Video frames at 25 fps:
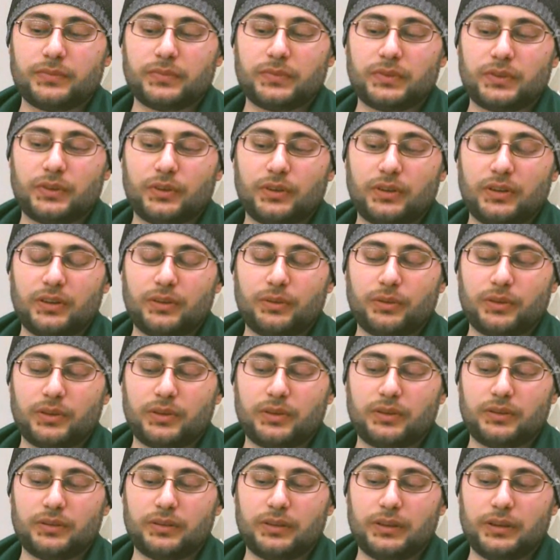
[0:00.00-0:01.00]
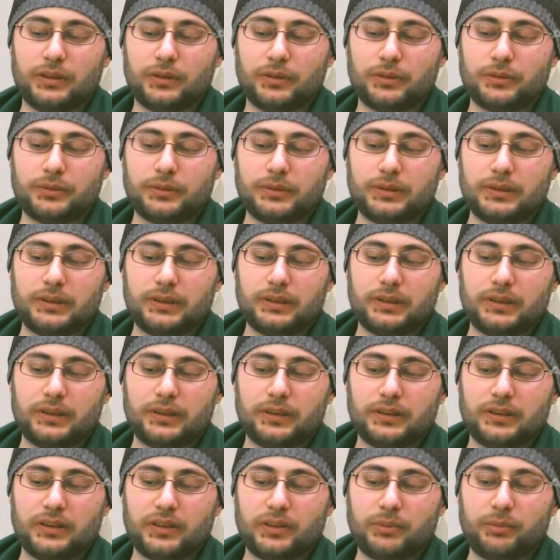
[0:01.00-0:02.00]
this was, you know,
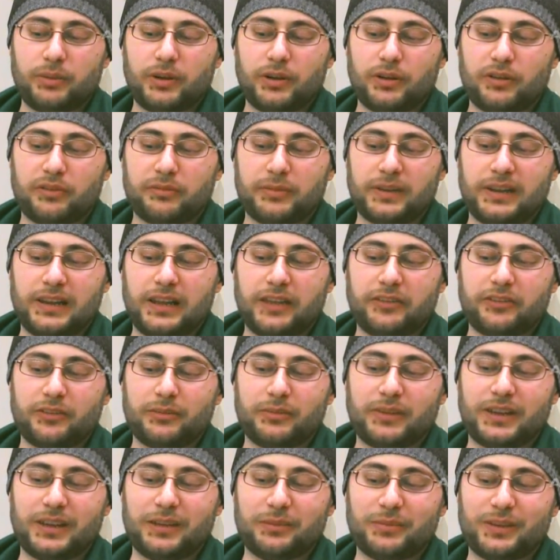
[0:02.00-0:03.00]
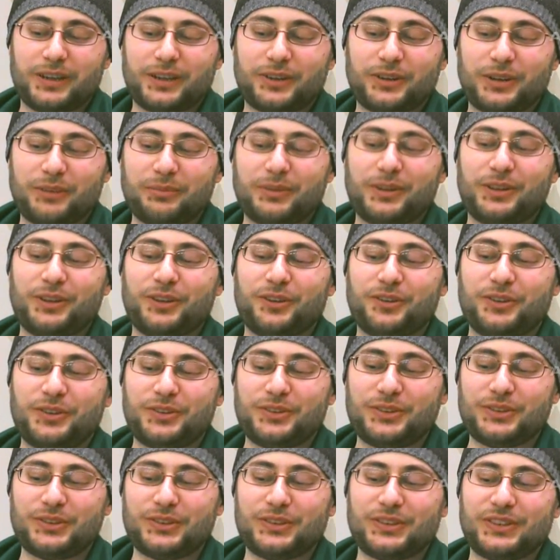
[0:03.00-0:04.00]
this part of my life. And my grandmother
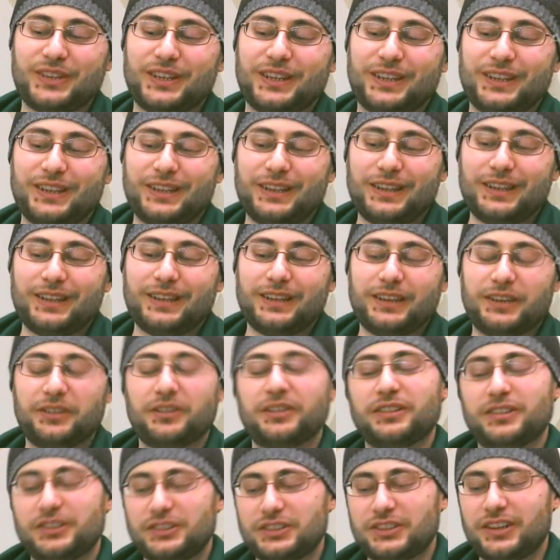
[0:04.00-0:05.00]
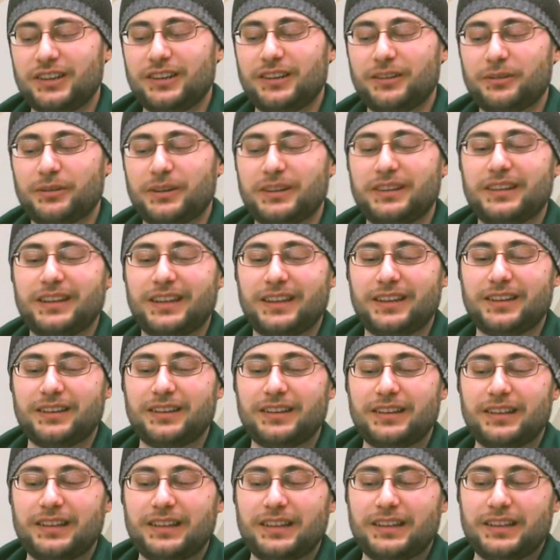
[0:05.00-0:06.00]
always used to say, you know, inshallah one day,
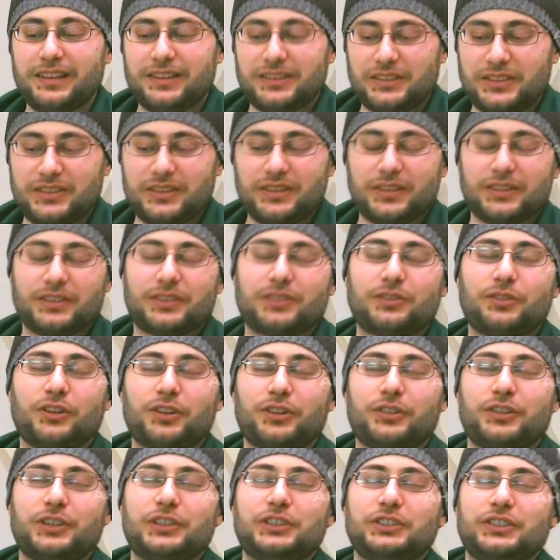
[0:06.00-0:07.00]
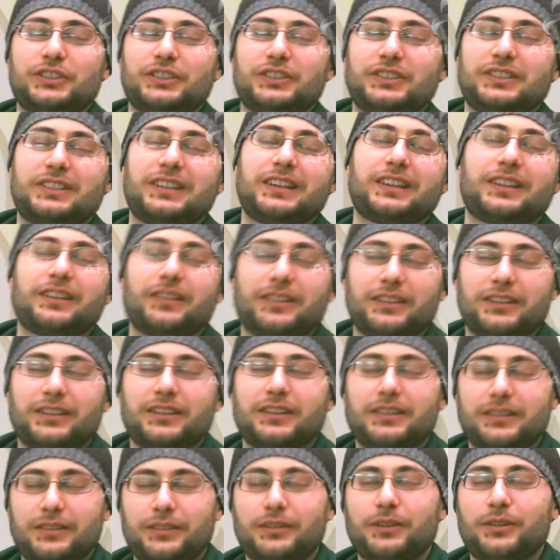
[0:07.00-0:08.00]
she's a strong Christian. She's like,
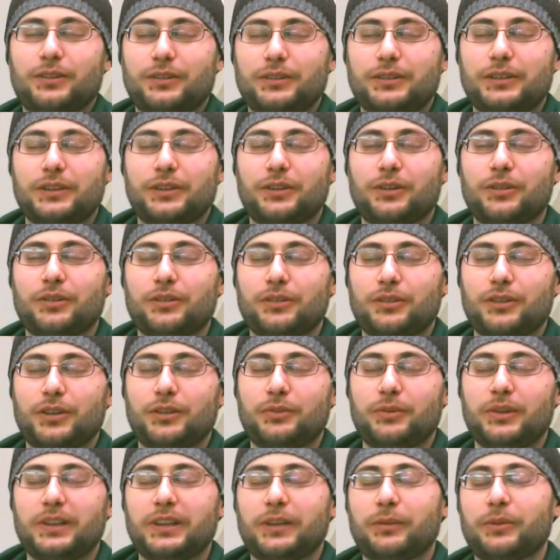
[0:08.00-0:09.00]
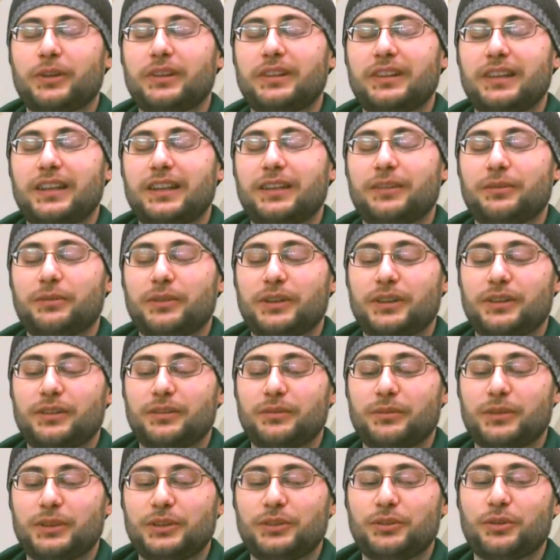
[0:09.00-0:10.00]
you know, God willing, one day
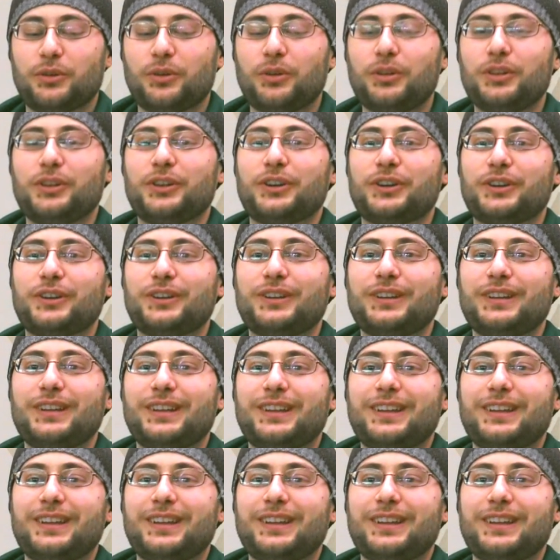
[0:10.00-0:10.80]
when you're older,